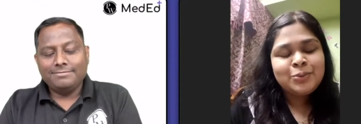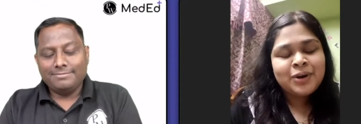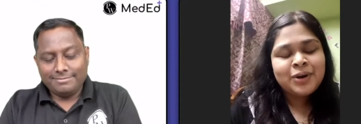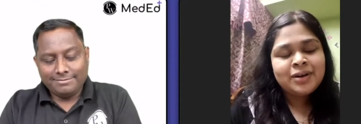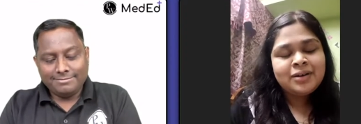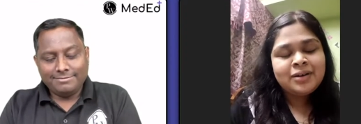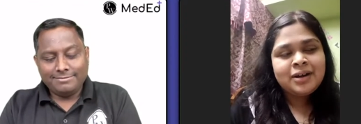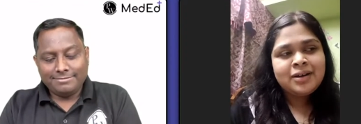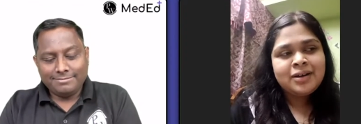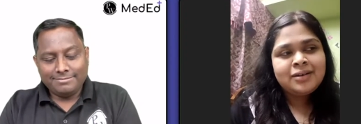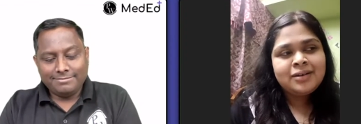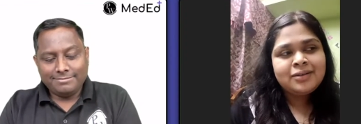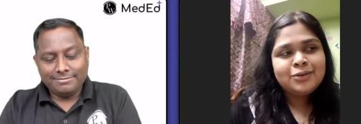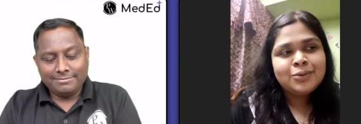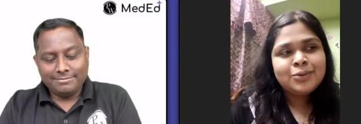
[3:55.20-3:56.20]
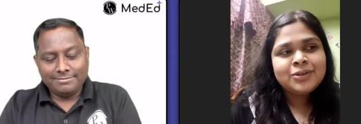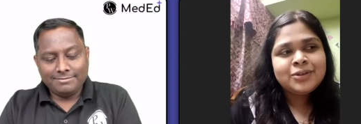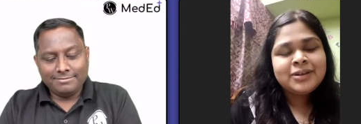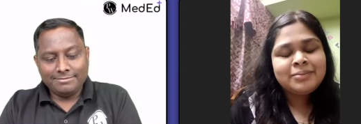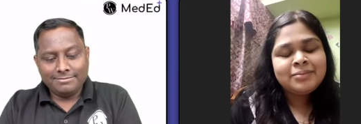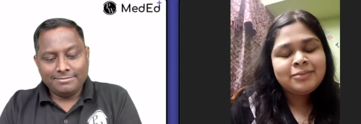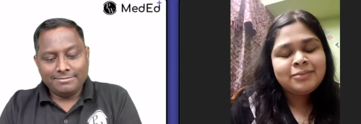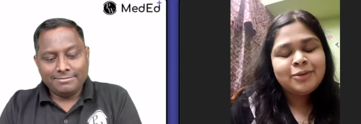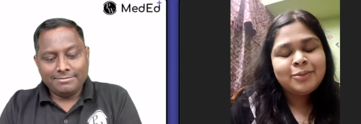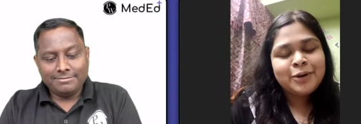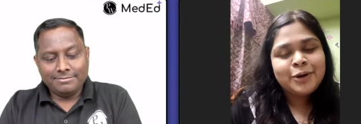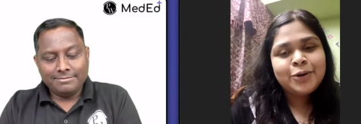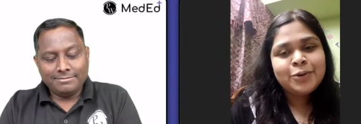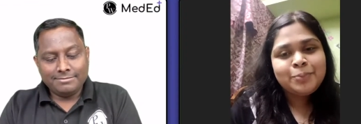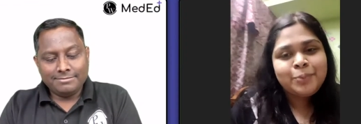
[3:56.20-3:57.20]
Speaker 1: one, uh, took some
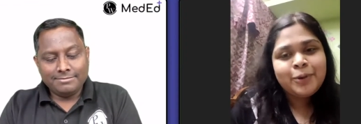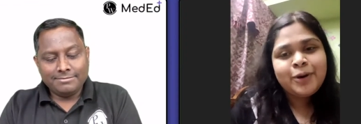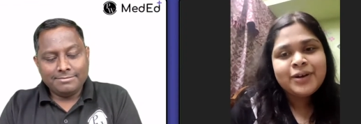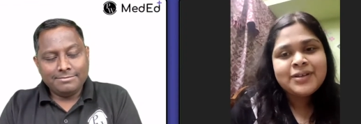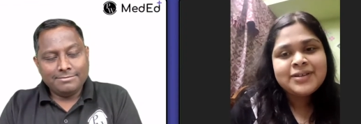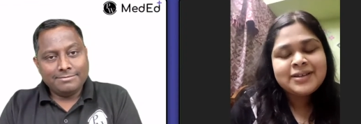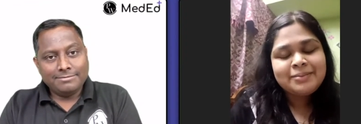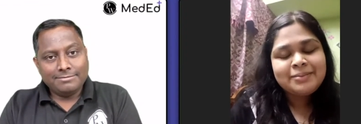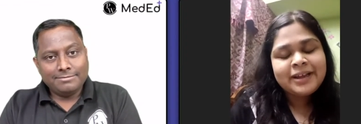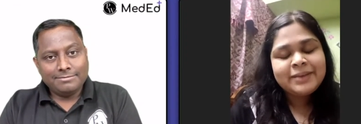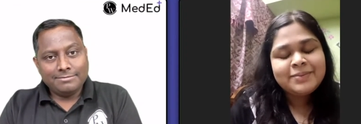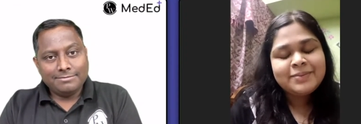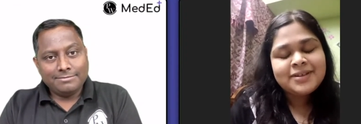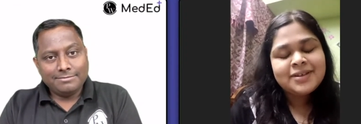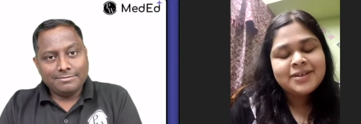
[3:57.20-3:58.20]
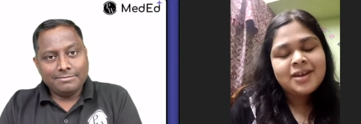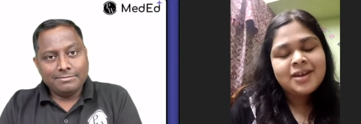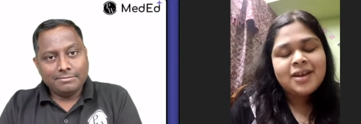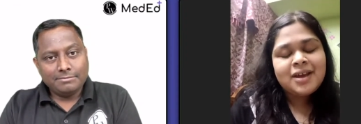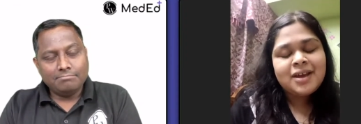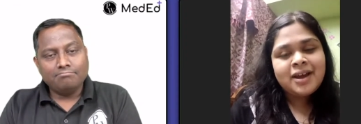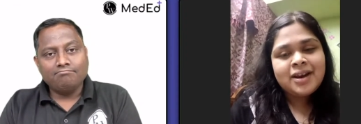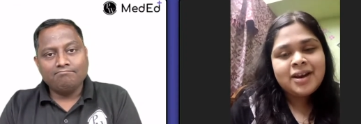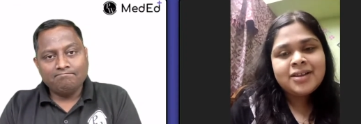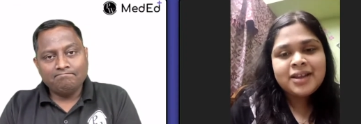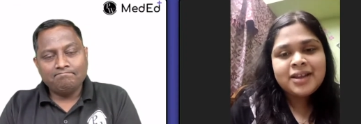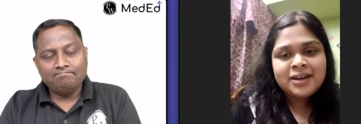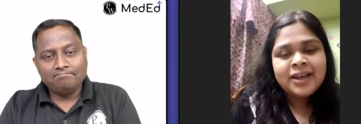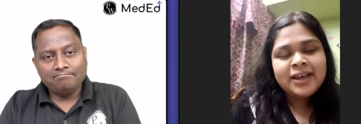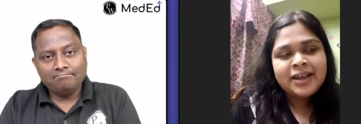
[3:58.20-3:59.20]
moment to pause sometimes mm. and
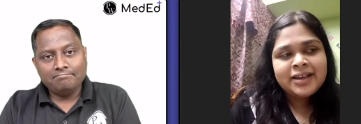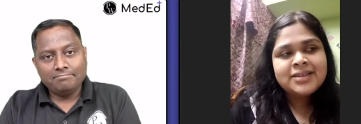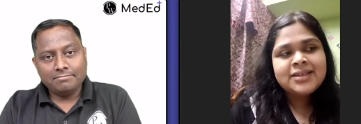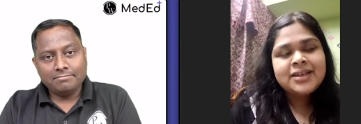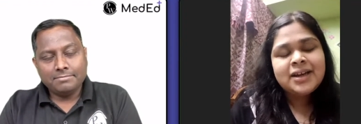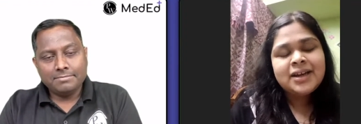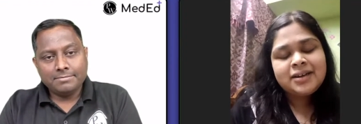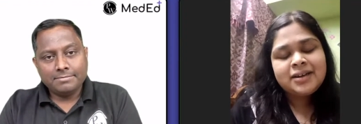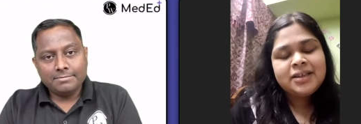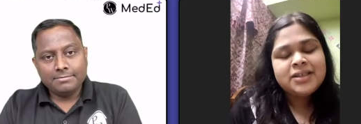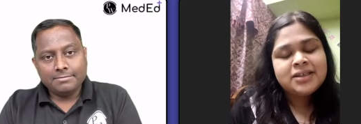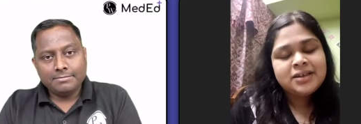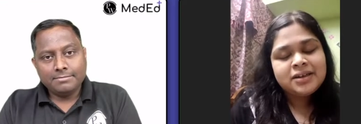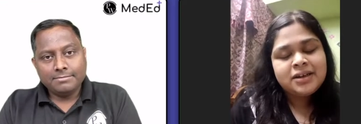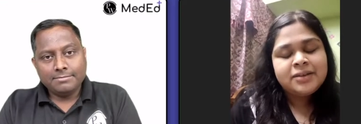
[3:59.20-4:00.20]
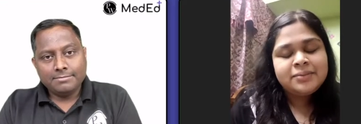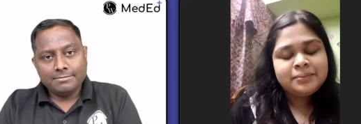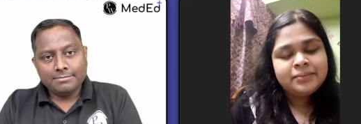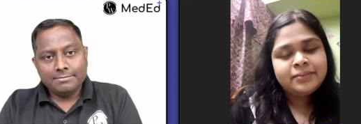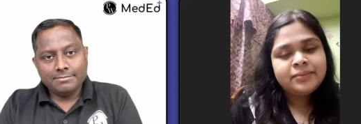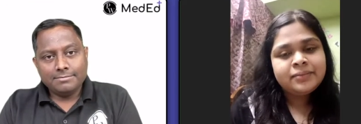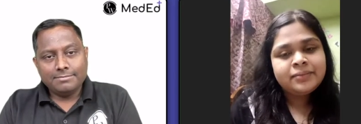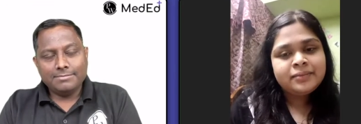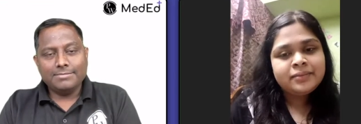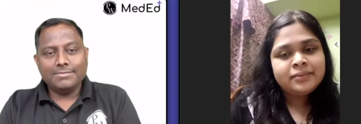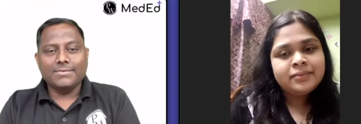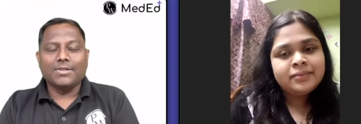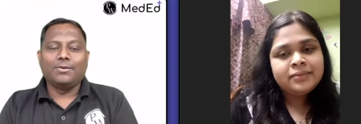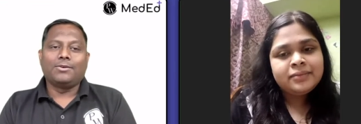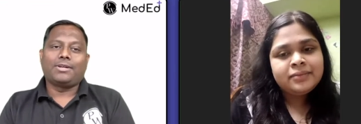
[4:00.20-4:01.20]
then again start the journey.
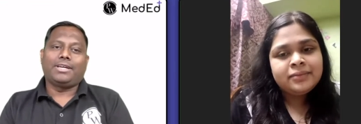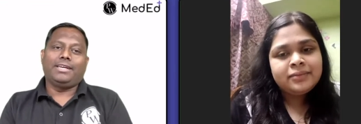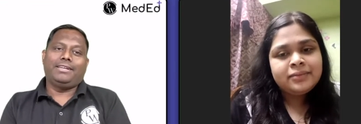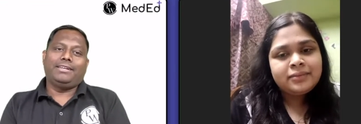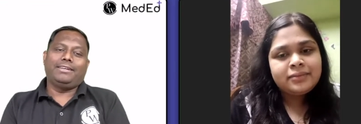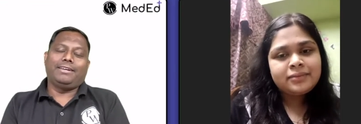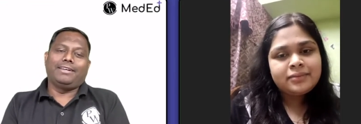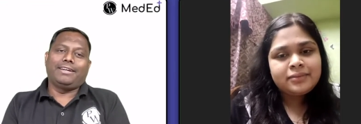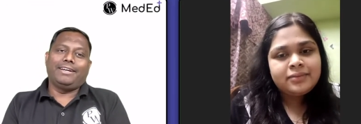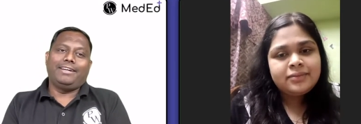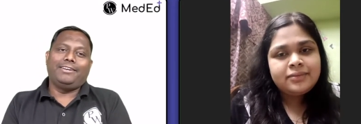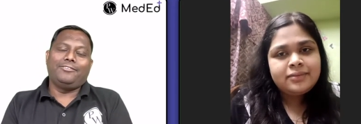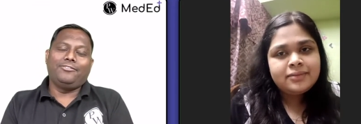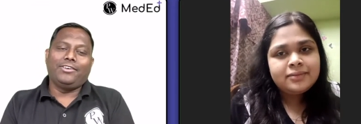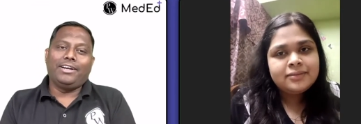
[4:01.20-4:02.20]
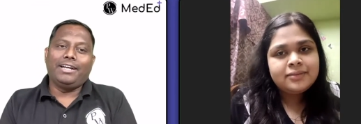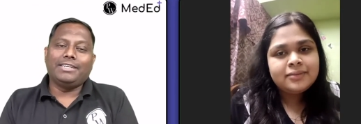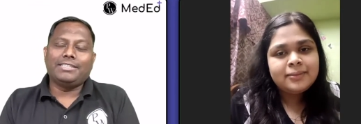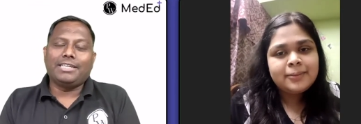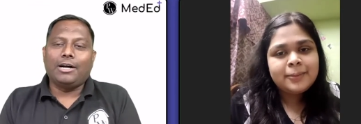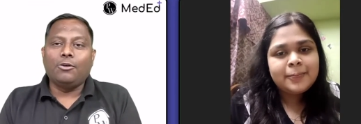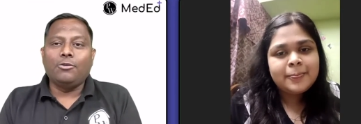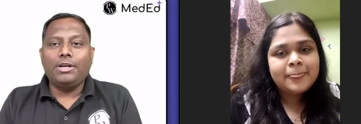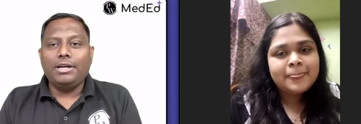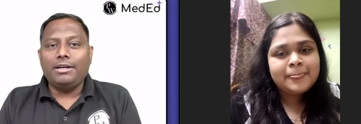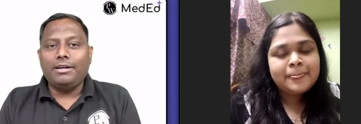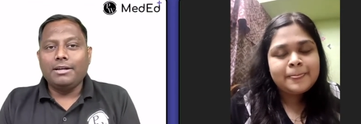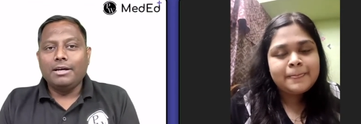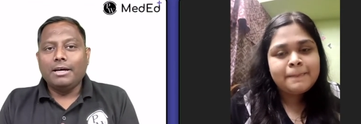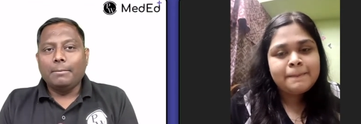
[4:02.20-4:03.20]
Speaker 2: Okay, great. Very nice. How
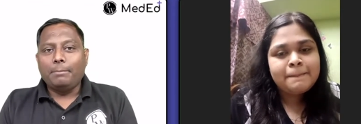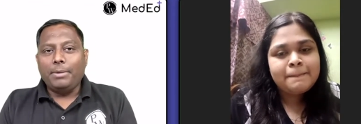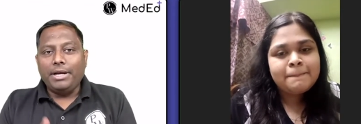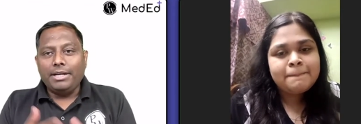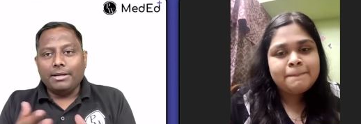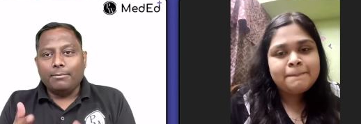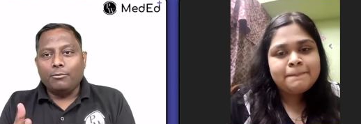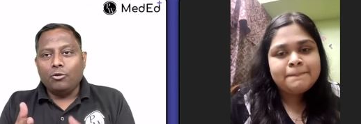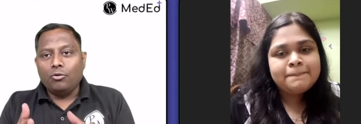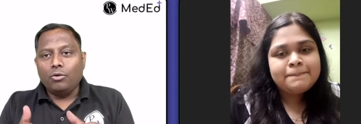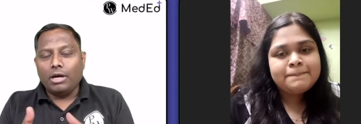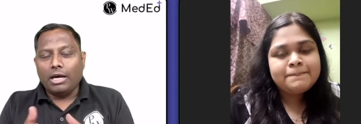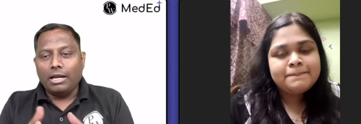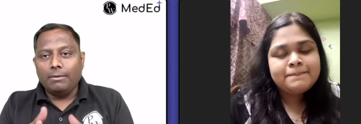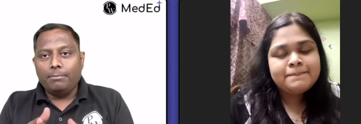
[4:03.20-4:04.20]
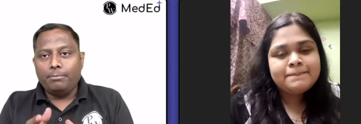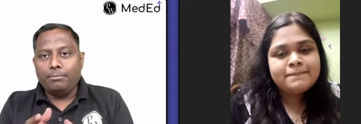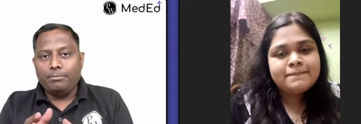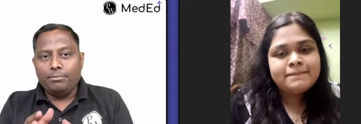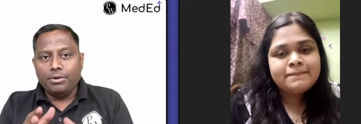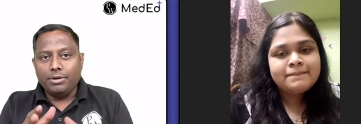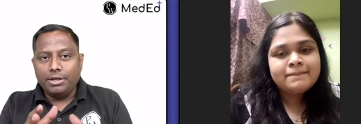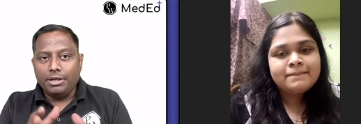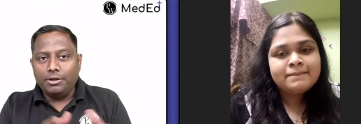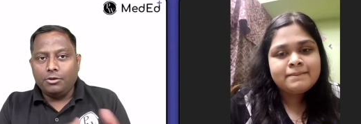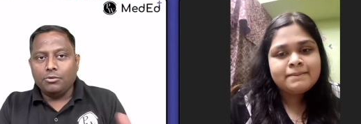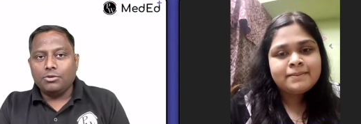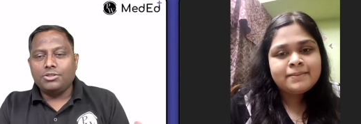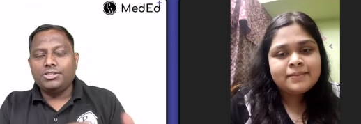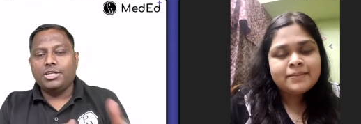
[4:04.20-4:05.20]
did PW help in
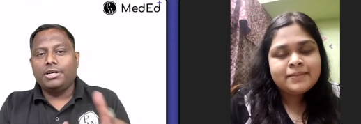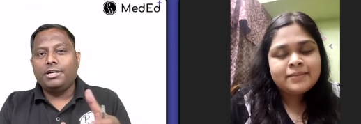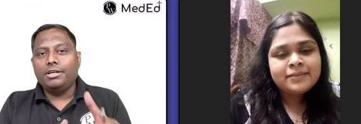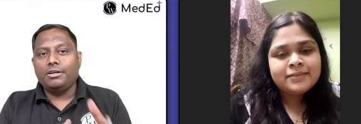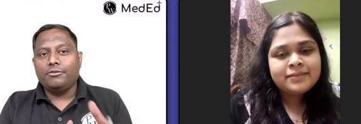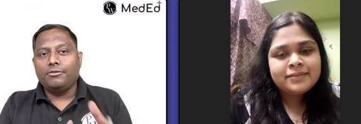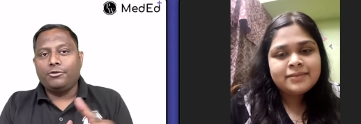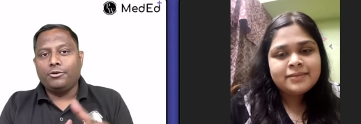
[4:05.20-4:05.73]
your journey of